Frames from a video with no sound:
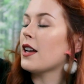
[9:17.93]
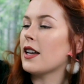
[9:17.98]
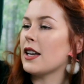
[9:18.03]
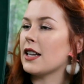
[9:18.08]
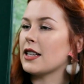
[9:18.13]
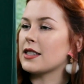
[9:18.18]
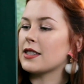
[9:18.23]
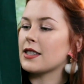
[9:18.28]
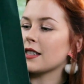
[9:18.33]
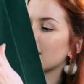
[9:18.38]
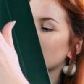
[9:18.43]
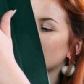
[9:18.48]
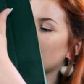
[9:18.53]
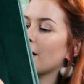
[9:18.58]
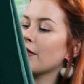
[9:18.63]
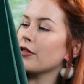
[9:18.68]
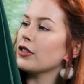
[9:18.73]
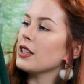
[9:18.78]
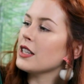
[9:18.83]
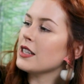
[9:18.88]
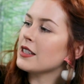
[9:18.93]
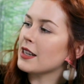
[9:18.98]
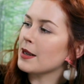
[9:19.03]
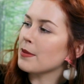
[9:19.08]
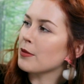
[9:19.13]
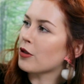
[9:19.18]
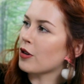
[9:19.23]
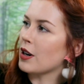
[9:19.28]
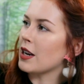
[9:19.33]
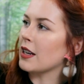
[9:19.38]
It's this lovely
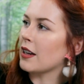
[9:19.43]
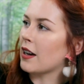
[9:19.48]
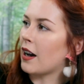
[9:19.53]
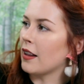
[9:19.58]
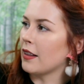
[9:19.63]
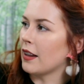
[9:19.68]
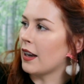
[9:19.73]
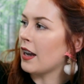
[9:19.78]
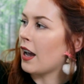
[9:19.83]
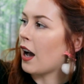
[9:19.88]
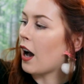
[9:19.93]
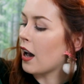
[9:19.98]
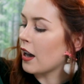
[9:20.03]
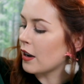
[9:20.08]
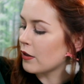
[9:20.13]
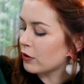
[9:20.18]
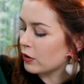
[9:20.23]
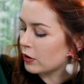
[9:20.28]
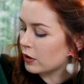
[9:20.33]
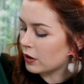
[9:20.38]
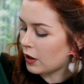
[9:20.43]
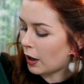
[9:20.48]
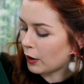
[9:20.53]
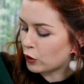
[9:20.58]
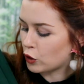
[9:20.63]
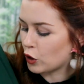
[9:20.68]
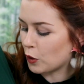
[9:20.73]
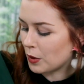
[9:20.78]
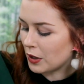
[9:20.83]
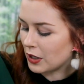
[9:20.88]
deep green color. I
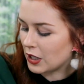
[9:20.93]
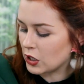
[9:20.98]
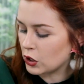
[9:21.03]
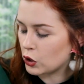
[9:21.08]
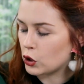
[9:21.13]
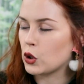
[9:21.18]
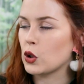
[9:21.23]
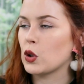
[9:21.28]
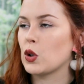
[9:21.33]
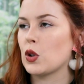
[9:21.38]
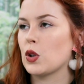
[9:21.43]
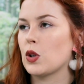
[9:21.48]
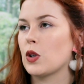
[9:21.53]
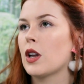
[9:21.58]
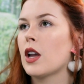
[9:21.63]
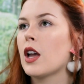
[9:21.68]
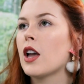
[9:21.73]
attribute it to